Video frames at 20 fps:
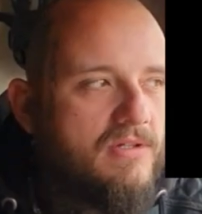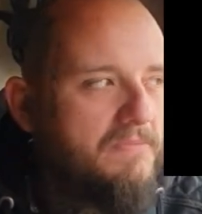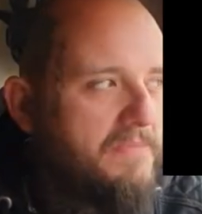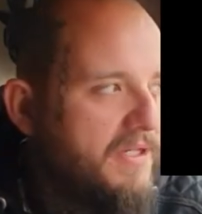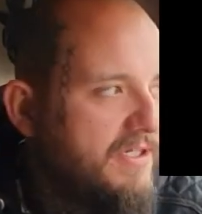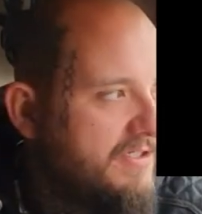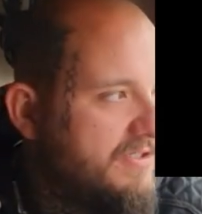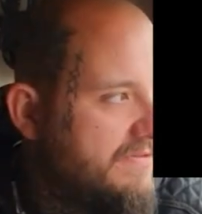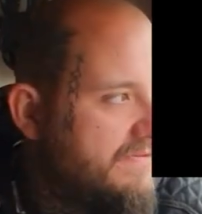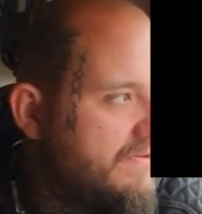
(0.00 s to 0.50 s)
a
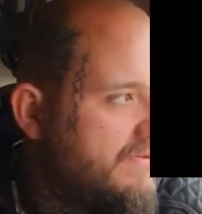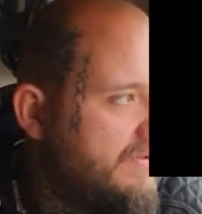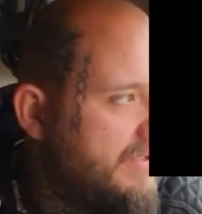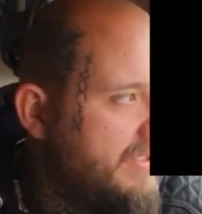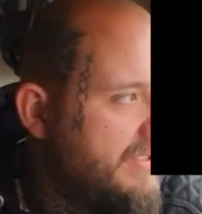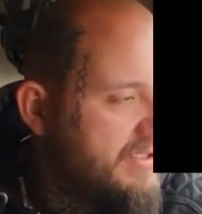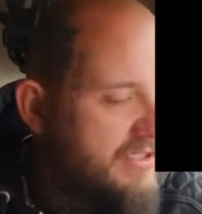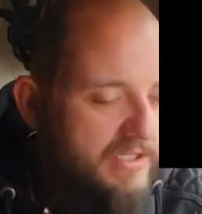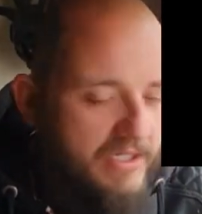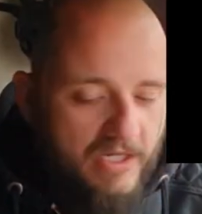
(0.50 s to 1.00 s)
picture for you,
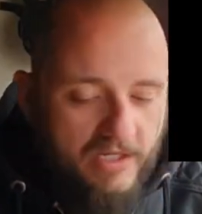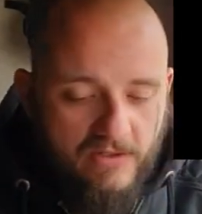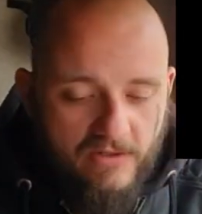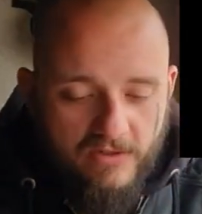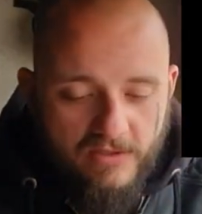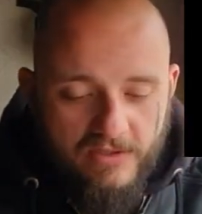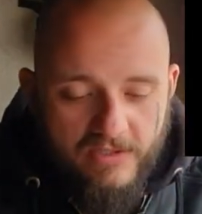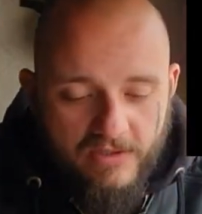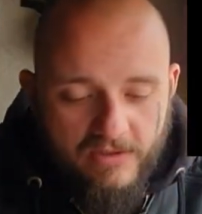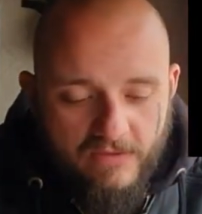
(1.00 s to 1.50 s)
to get an
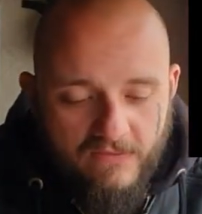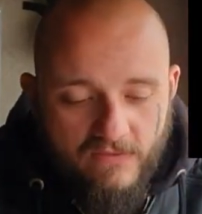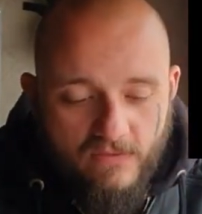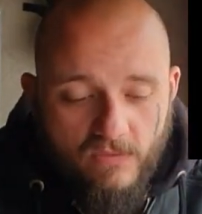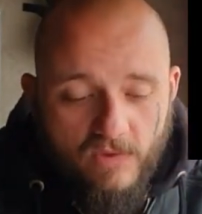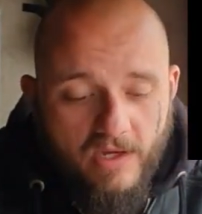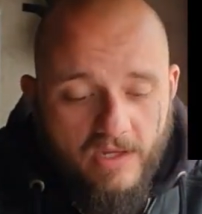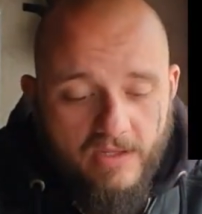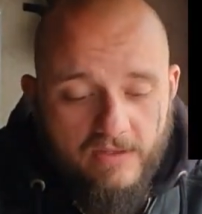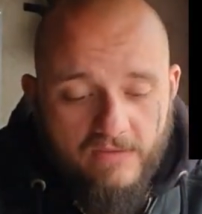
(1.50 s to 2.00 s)
idea of the
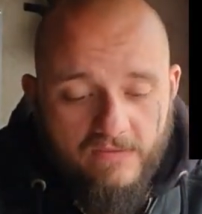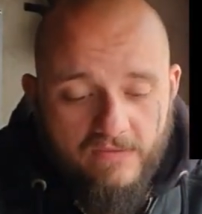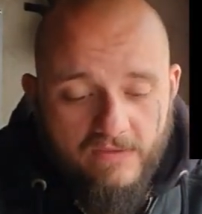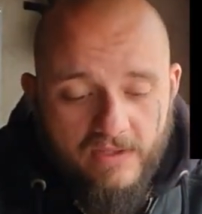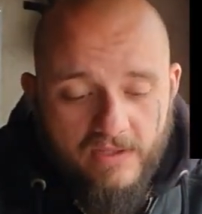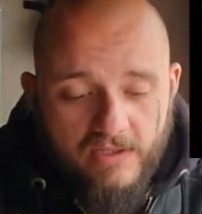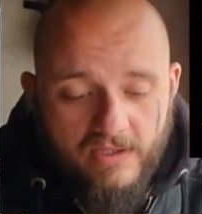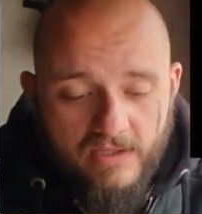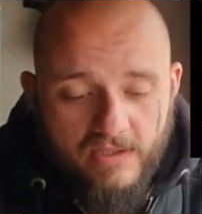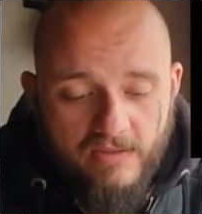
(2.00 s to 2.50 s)
weight of
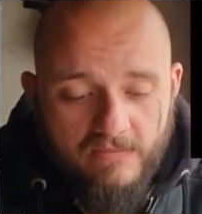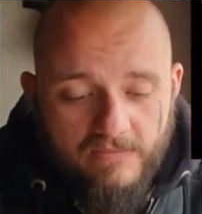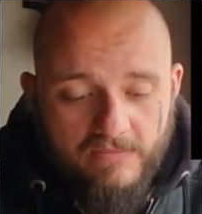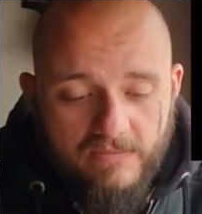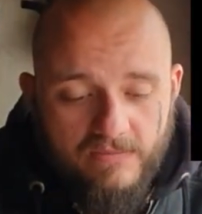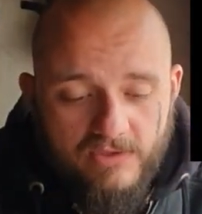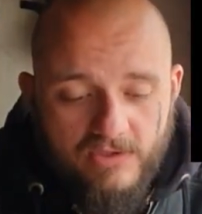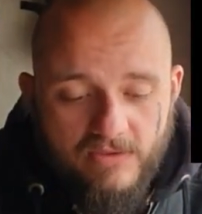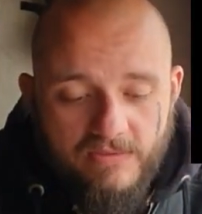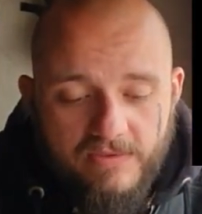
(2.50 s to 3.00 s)
the
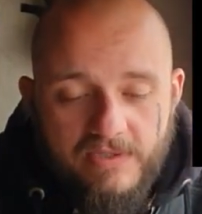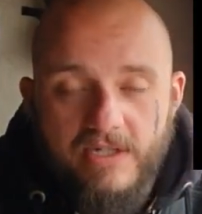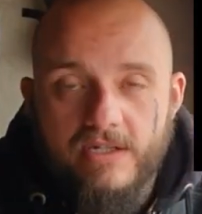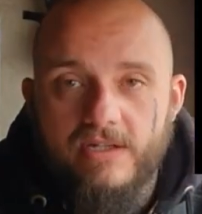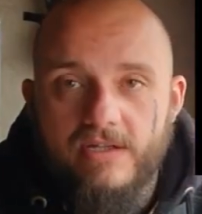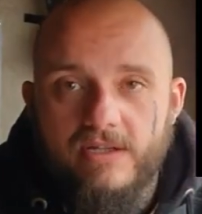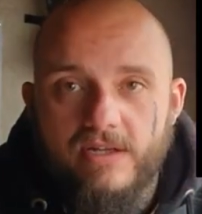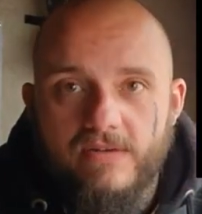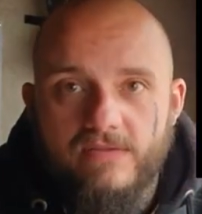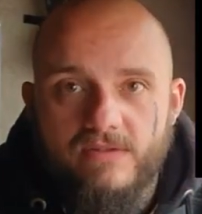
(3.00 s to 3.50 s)
Super 10
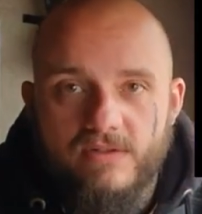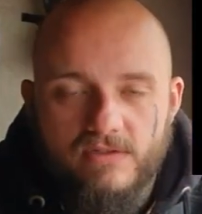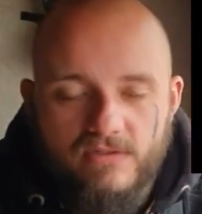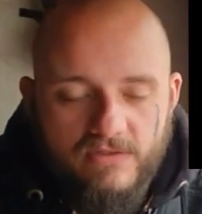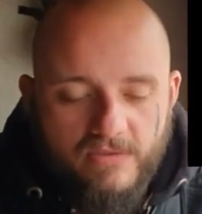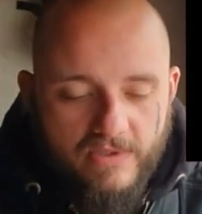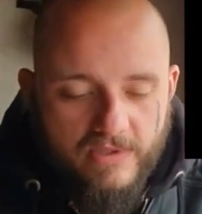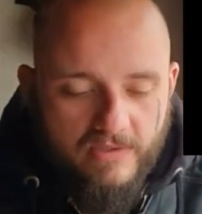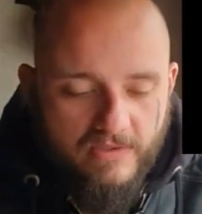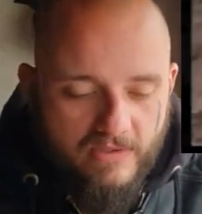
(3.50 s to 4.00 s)
and the Africa
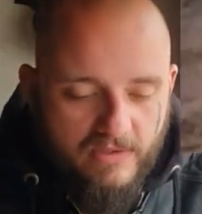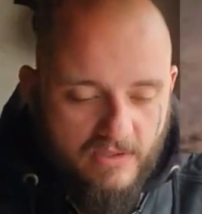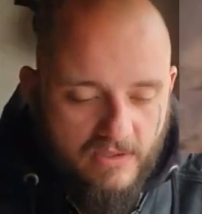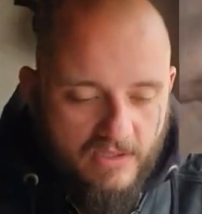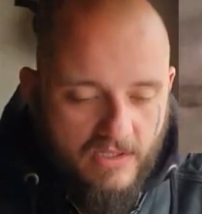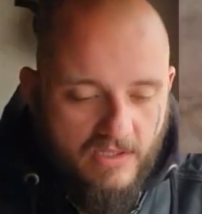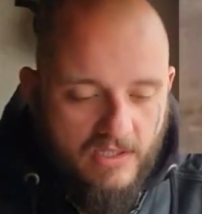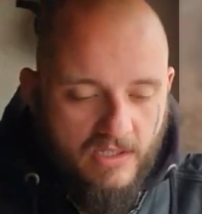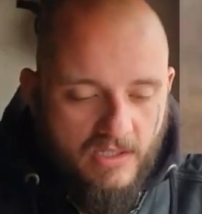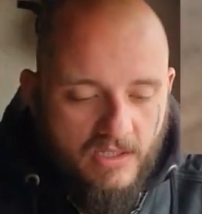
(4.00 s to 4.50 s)
Twin.
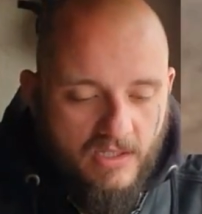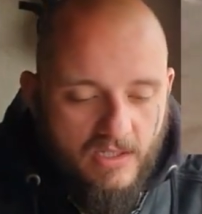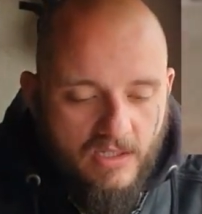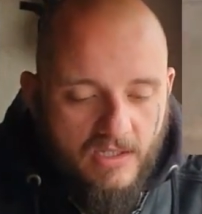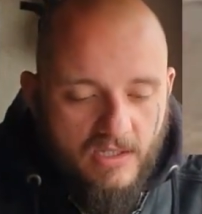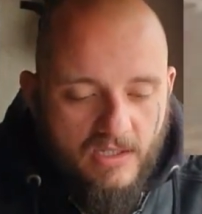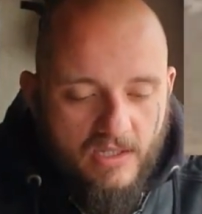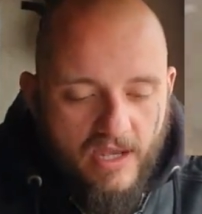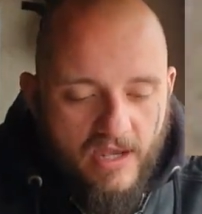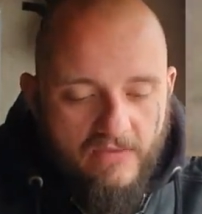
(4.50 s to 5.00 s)

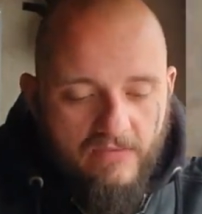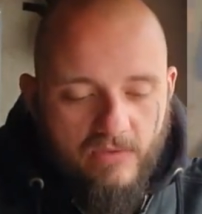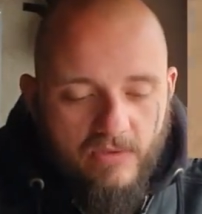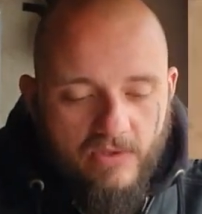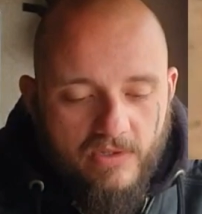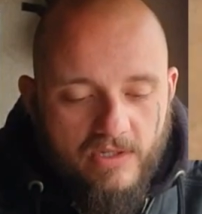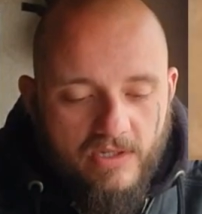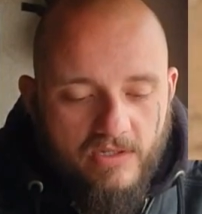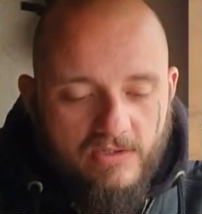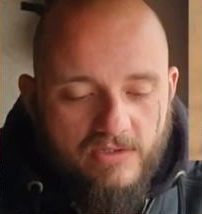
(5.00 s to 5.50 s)

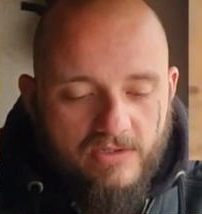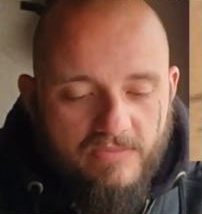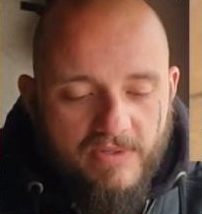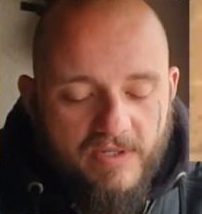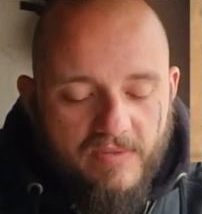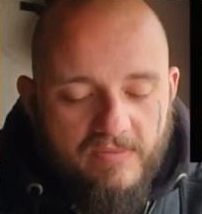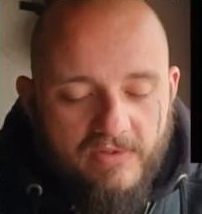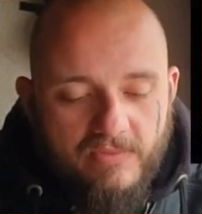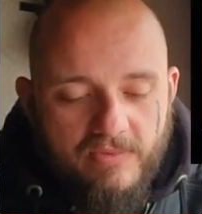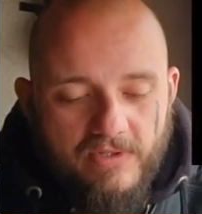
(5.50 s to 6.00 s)
Everyone knows the
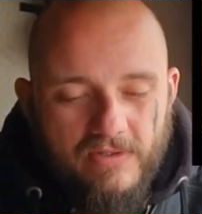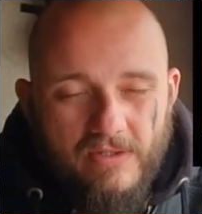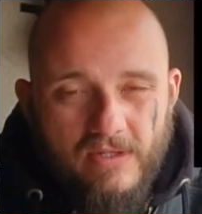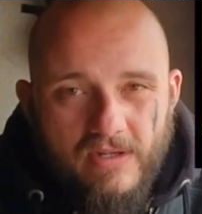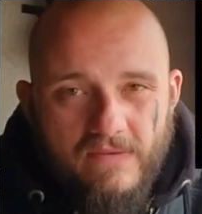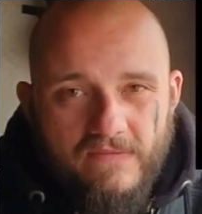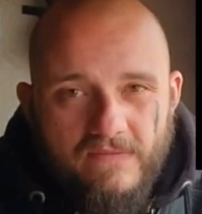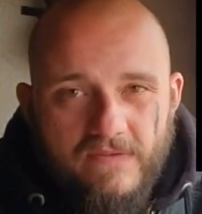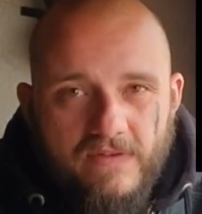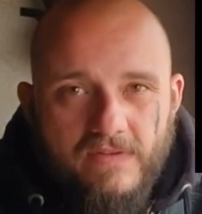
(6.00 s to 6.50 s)
BMW
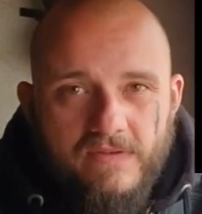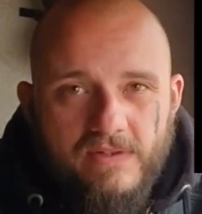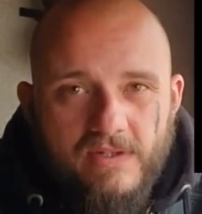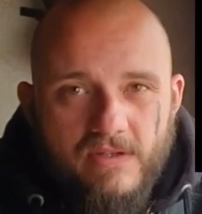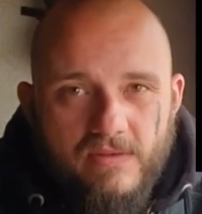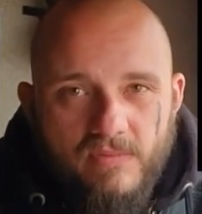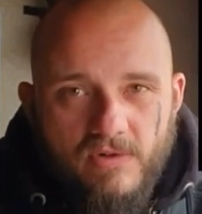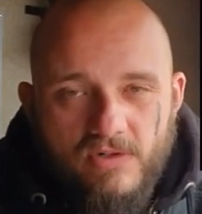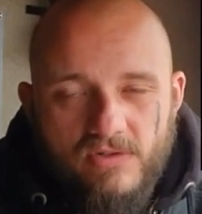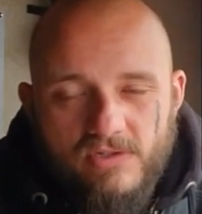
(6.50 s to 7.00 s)
1150,
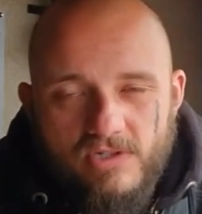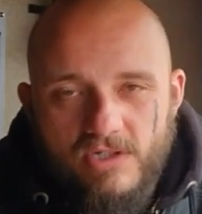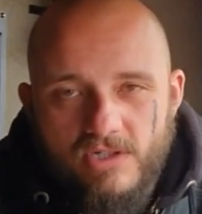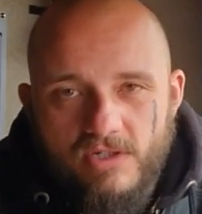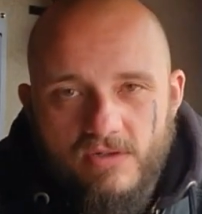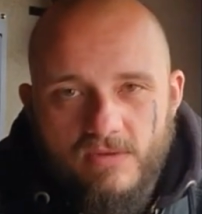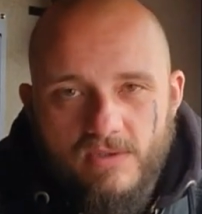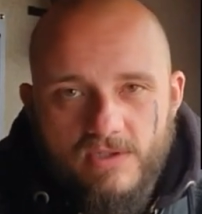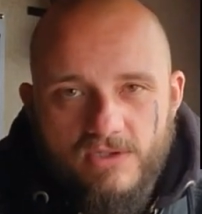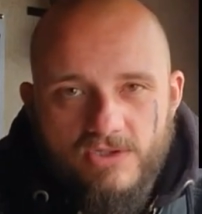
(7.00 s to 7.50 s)
the bikes that
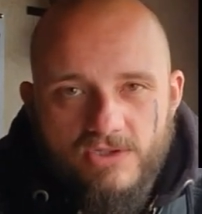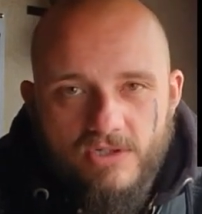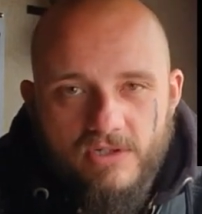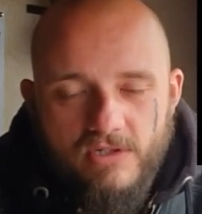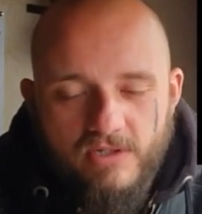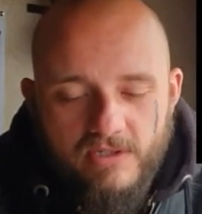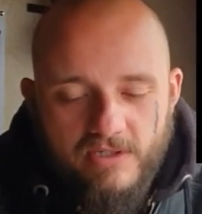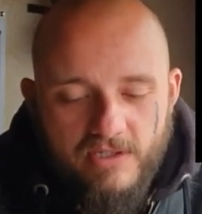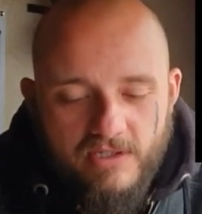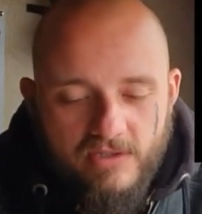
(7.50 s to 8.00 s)
Ewan and
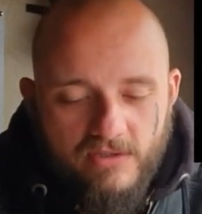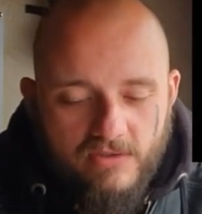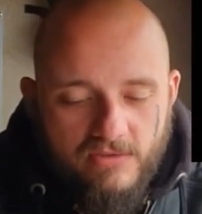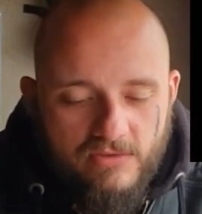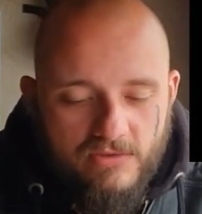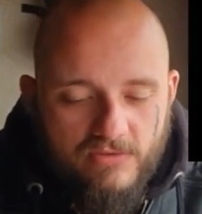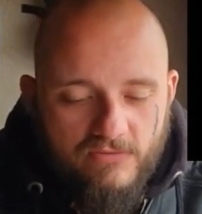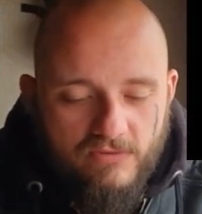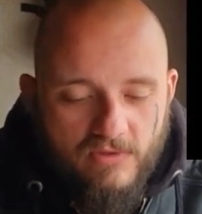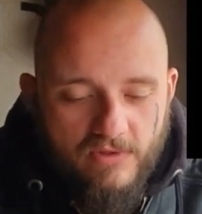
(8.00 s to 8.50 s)
Charlie use
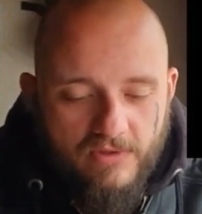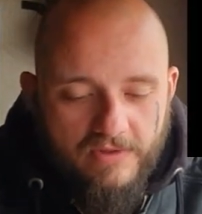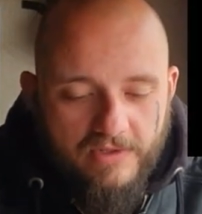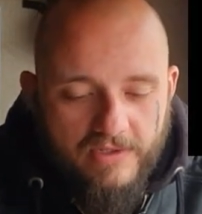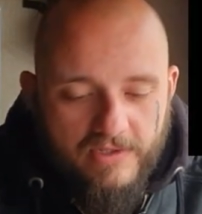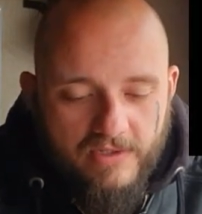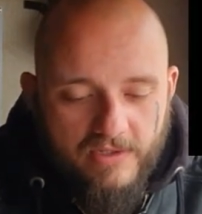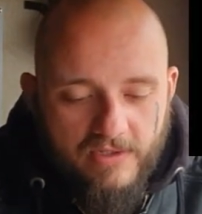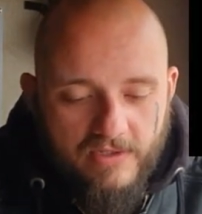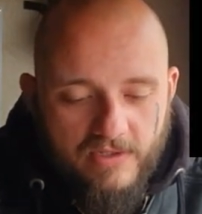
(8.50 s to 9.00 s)
to
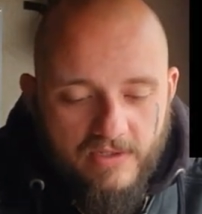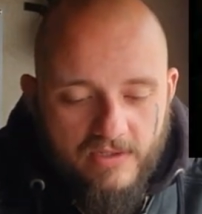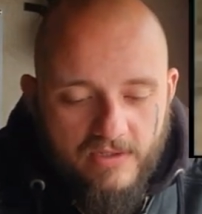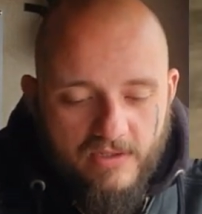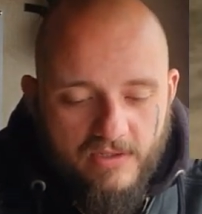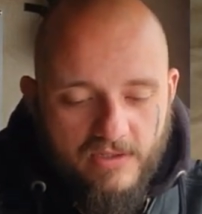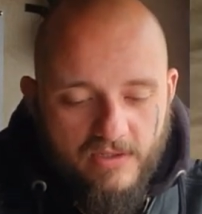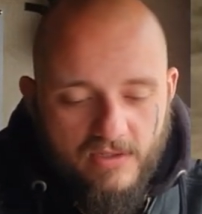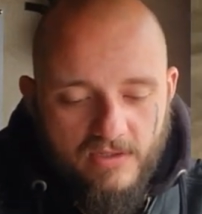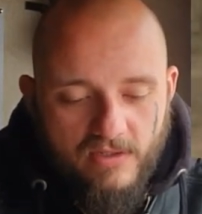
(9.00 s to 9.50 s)
ride
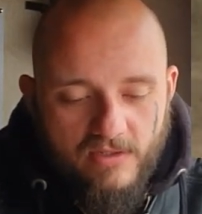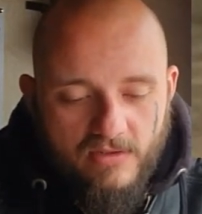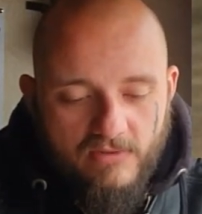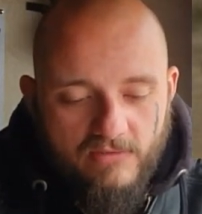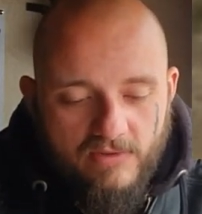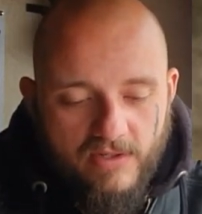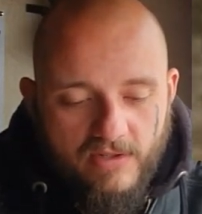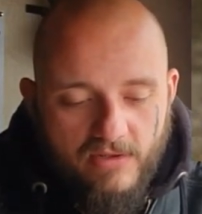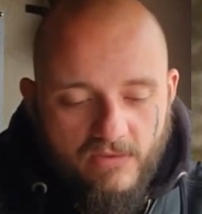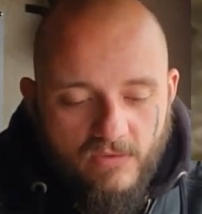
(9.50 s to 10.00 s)

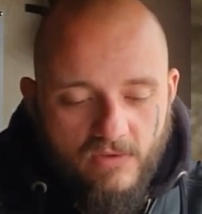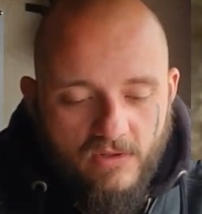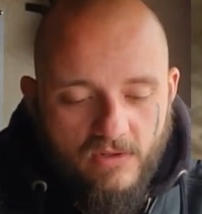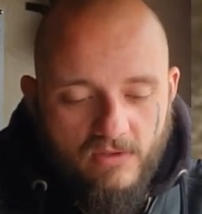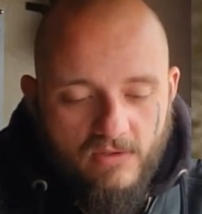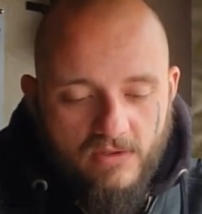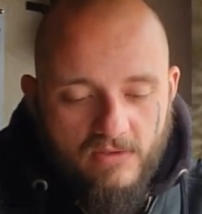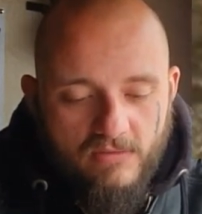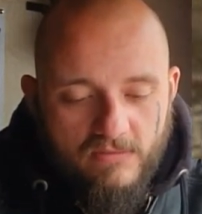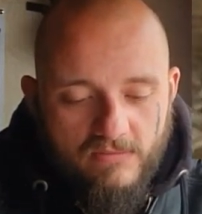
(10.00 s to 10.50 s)
around the world
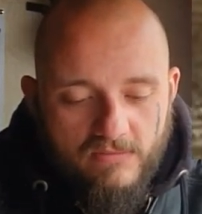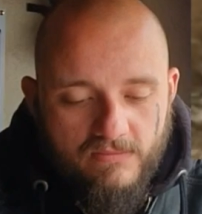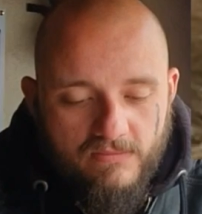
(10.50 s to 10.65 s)
on.